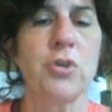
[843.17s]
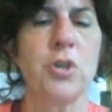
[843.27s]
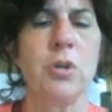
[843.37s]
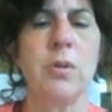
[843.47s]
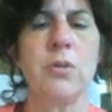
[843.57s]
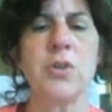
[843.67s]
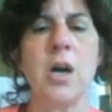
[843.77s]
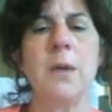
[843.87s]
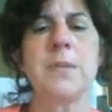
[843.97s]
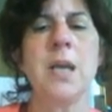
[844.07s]
do their
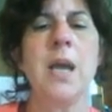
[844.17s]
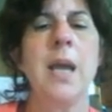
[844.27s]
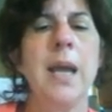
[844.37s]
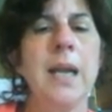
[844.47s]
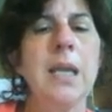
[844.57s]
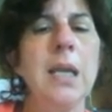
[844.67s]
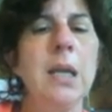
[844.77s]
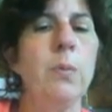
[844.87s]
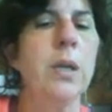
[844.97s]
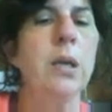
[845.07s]
jobs. And
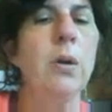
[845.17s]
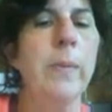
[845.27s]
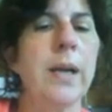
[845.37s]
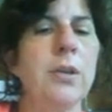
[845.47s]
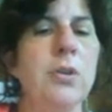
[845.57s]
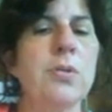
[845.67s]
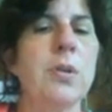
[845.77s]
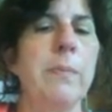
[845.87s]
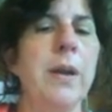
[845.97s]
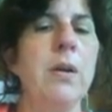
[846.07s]
again, we can go back and use
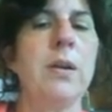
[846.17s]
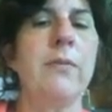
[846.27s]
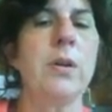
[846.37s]
comparative.